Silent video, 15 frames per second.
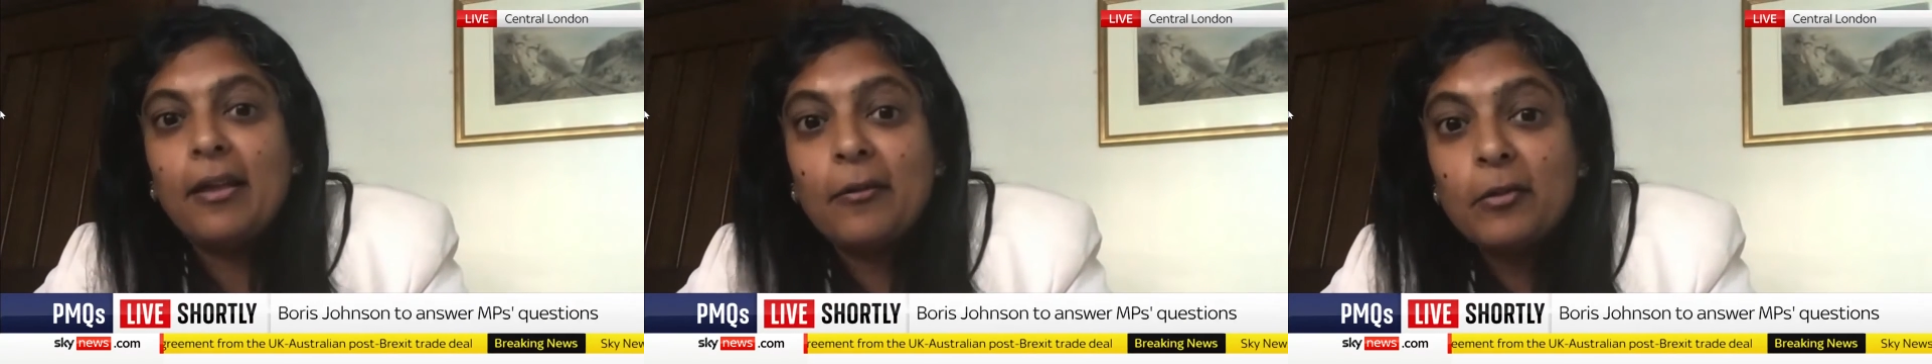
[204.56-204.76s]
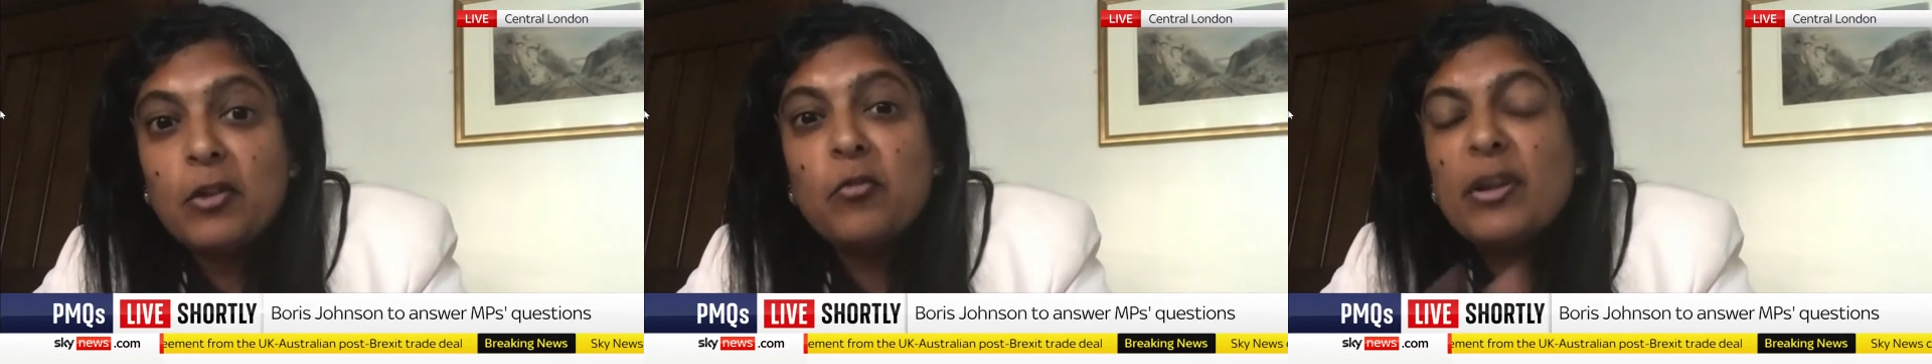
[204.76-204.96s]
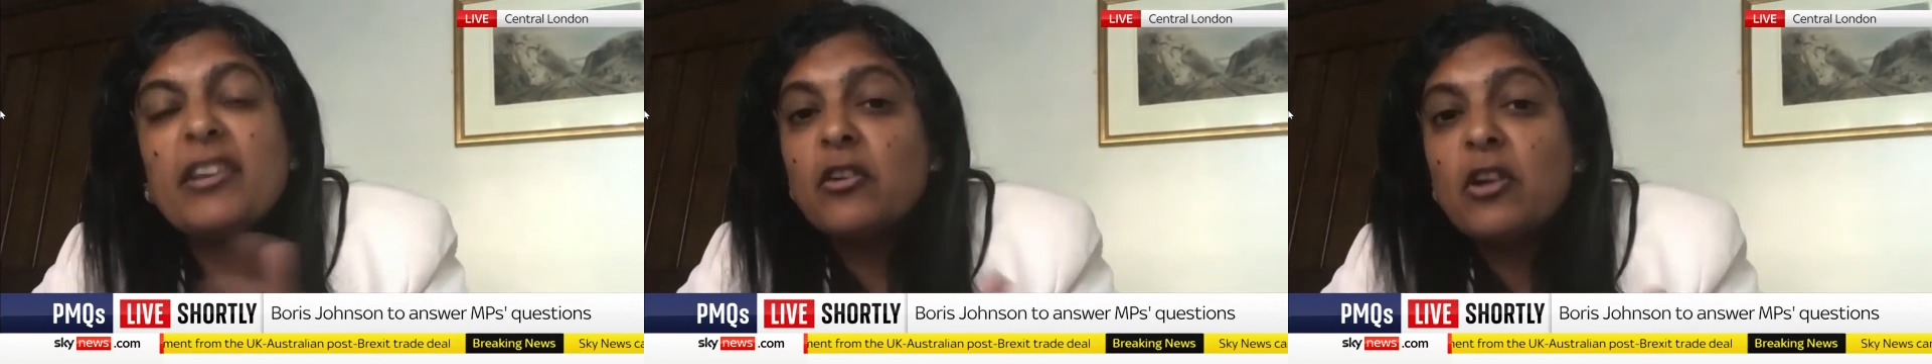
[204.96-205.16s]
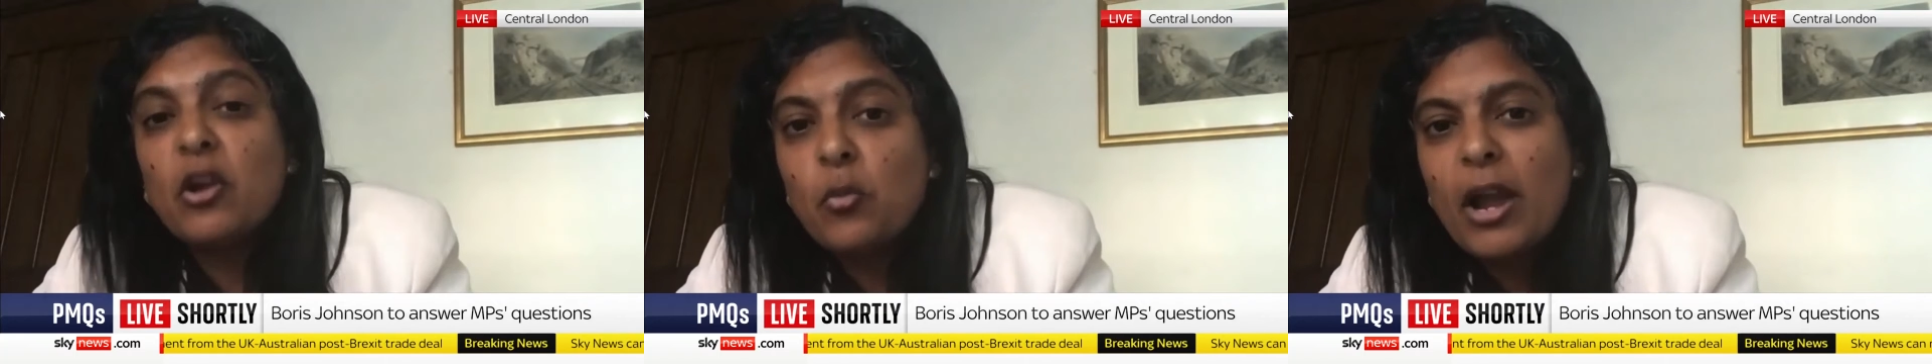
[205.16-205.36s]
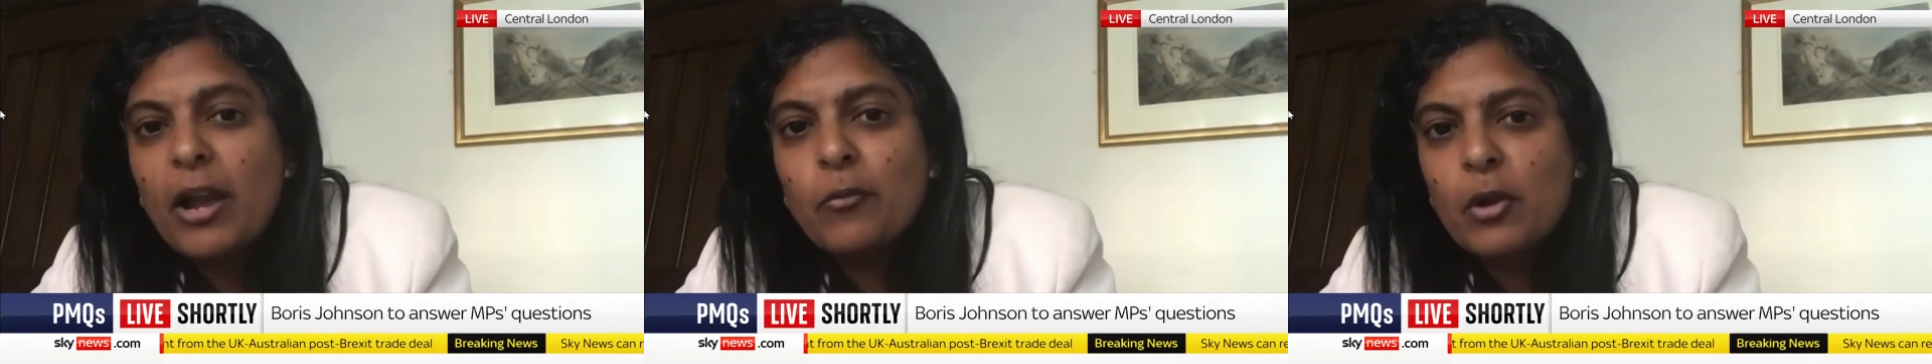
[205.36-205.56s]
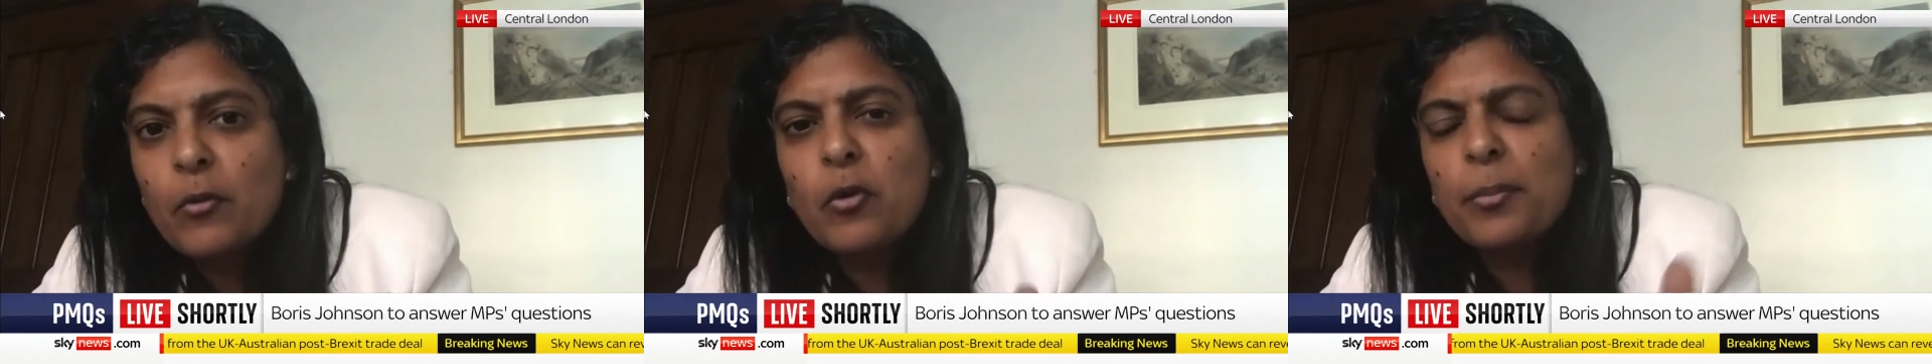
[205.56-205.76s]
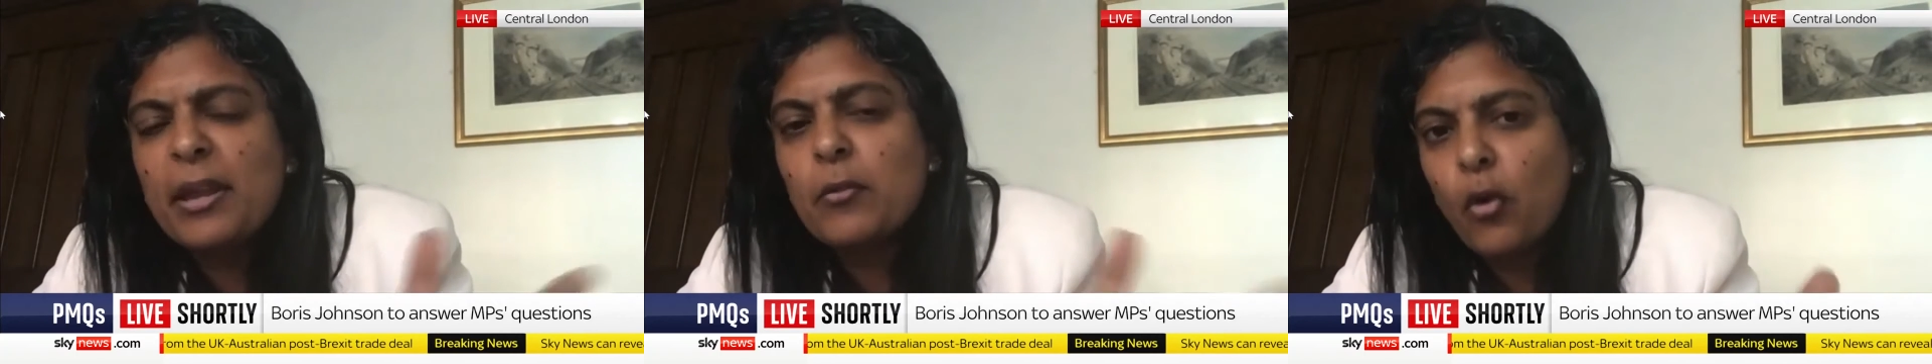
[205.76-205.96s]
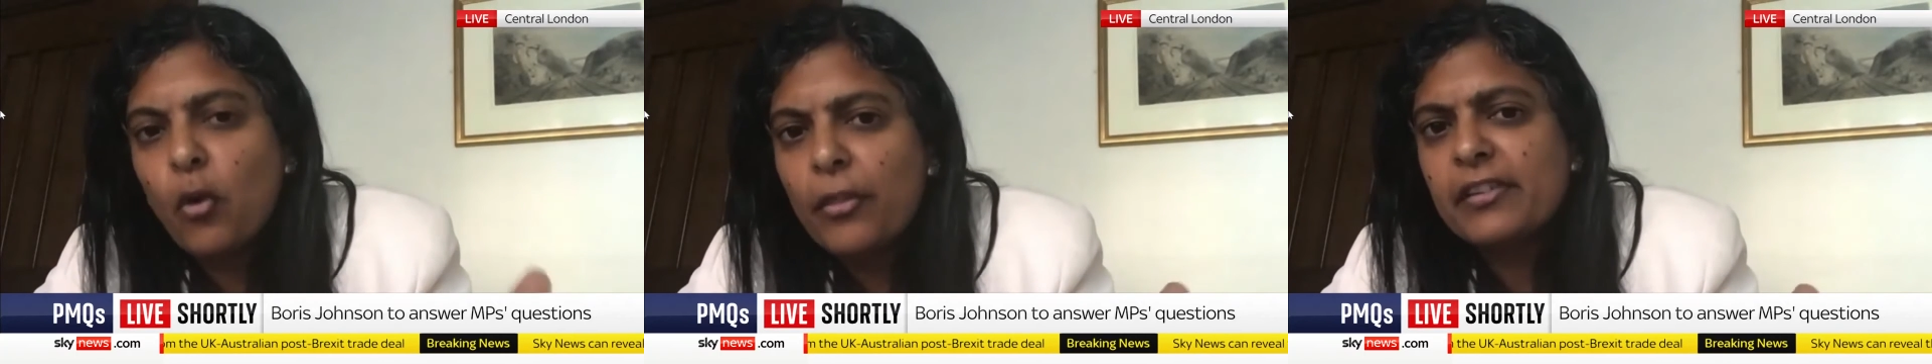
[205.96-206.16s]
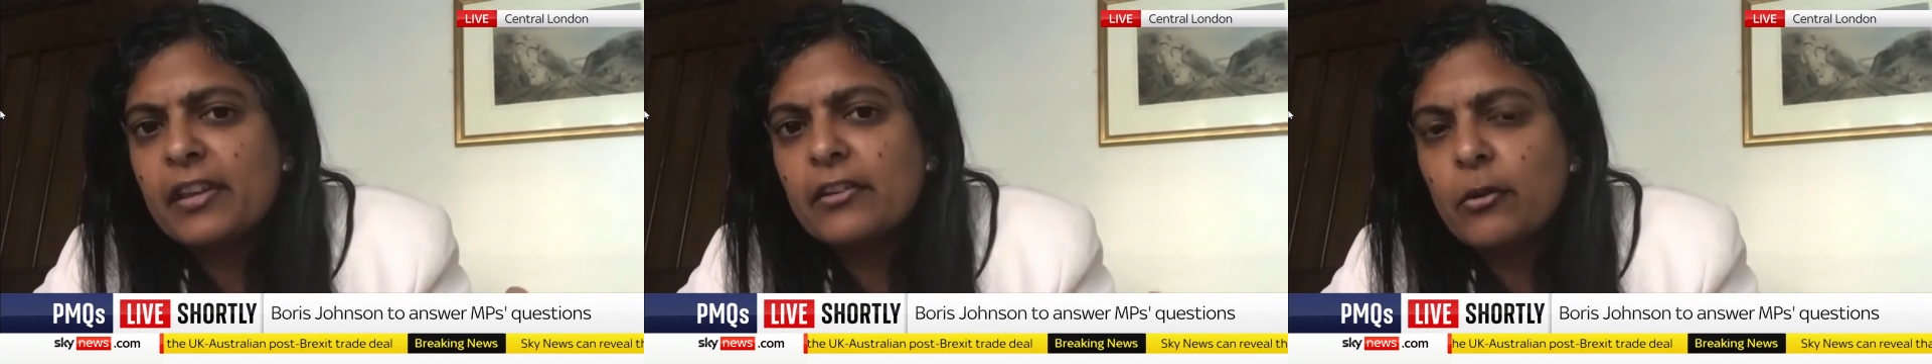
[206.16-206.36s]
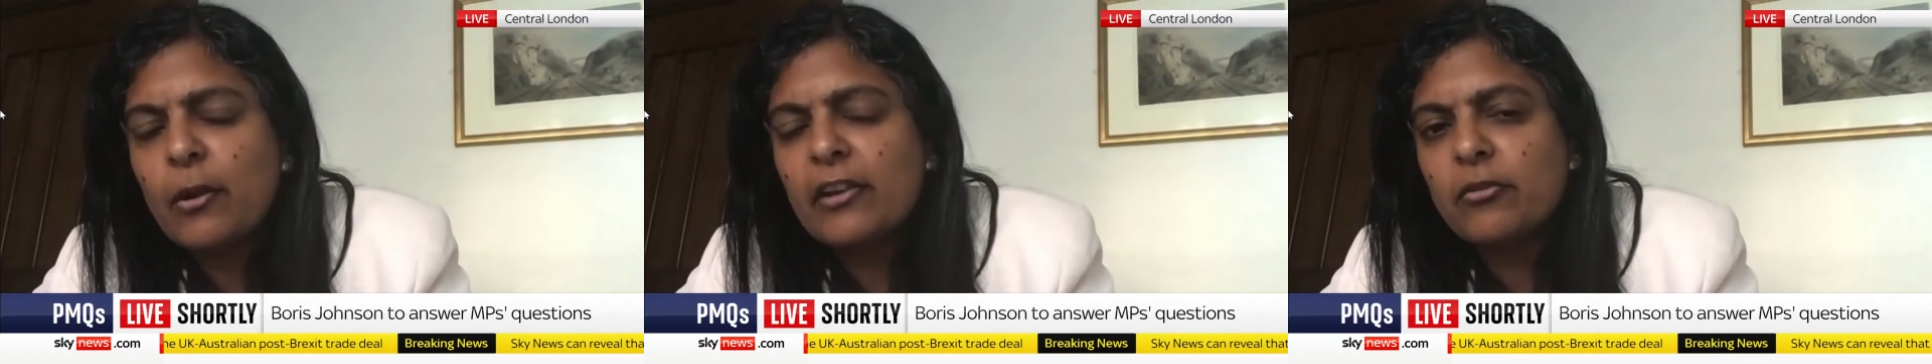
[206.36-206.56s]
We don't know where we will be, what the
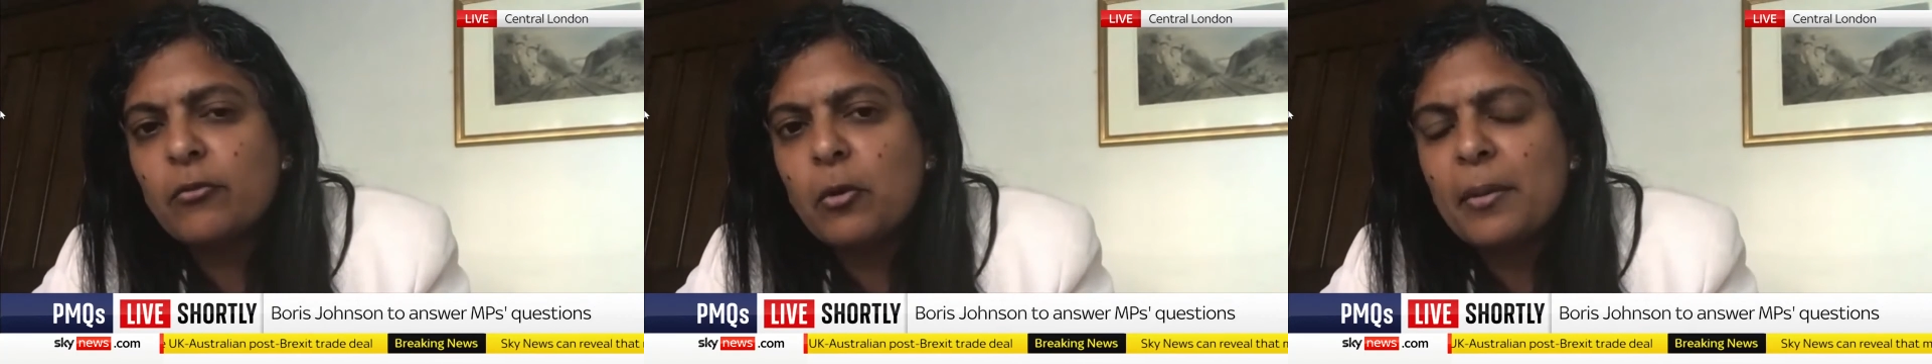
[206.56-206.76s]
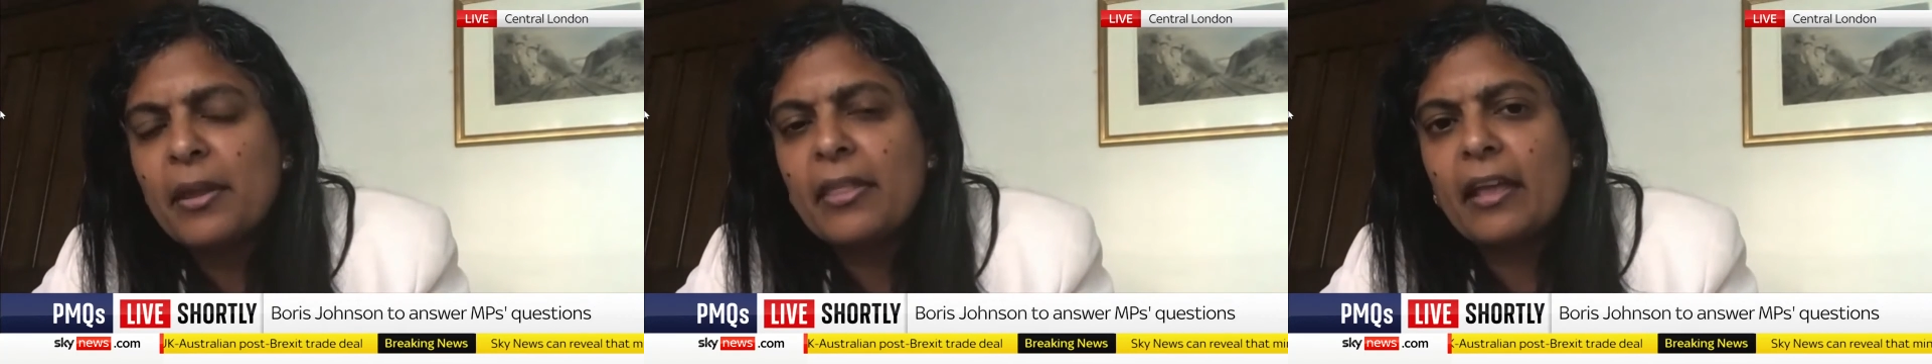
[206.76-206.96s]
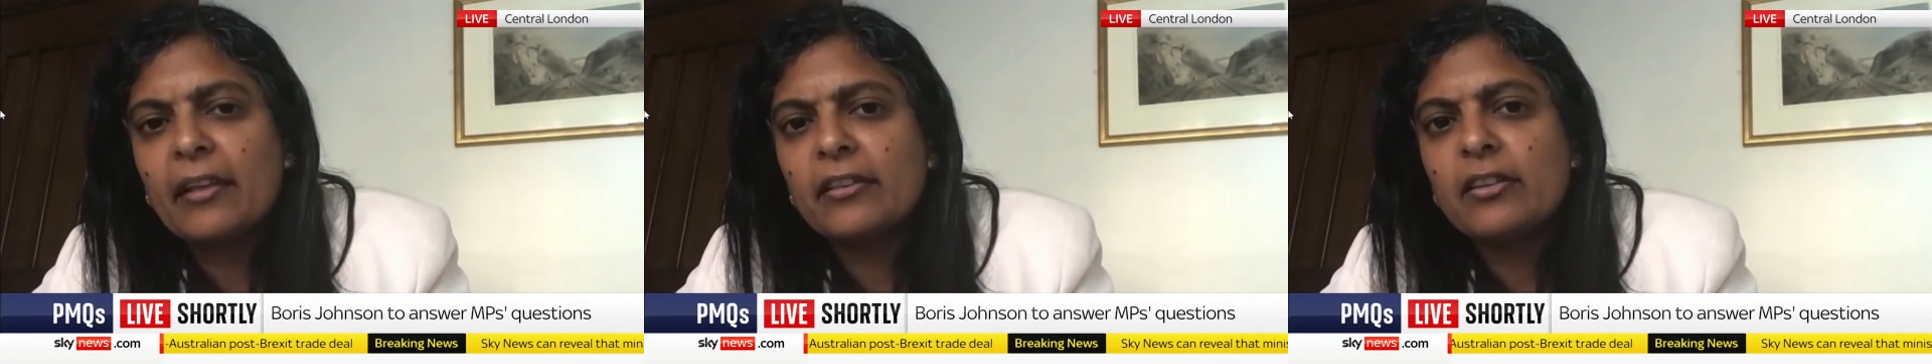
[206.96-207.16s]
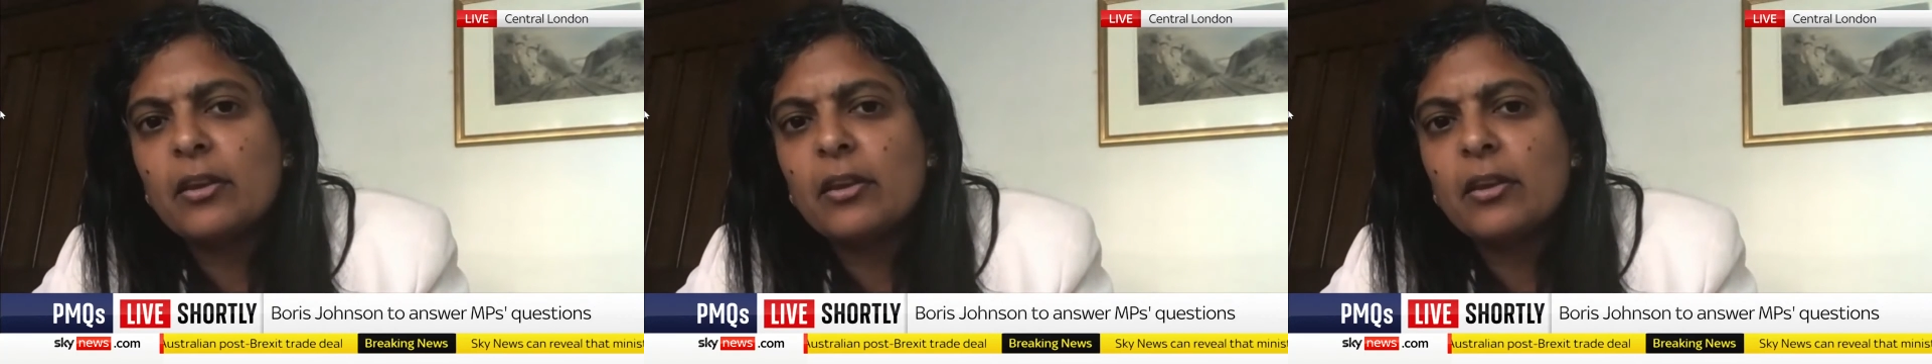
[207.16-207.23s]
situation will be then.